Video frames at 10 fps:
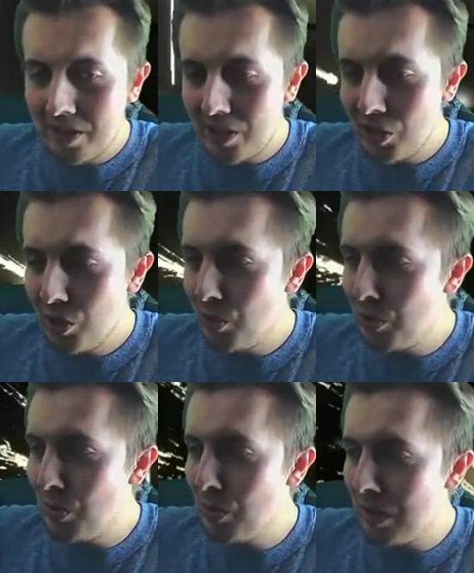You
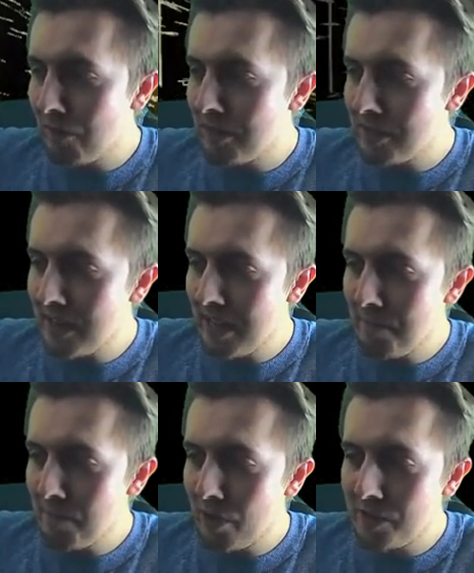do love to see it.
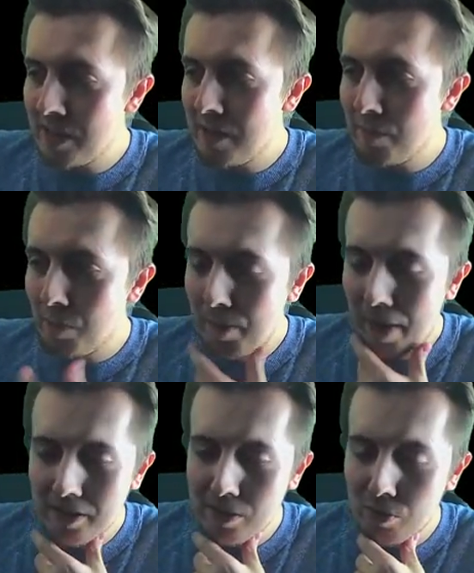Obviously, we
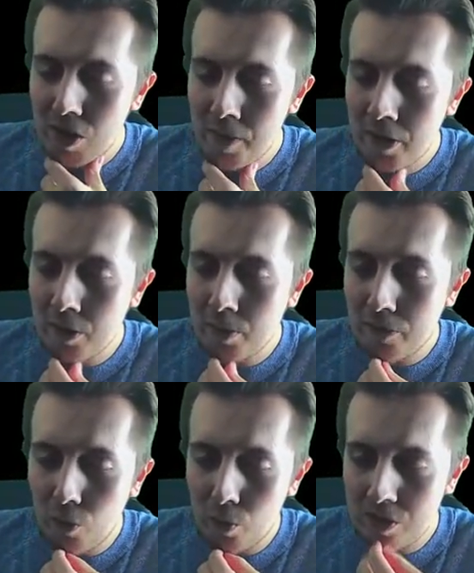packed a prime icon
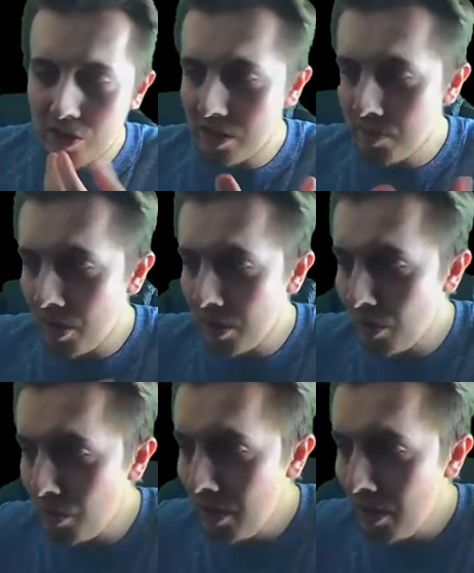before, which is Schmeichel,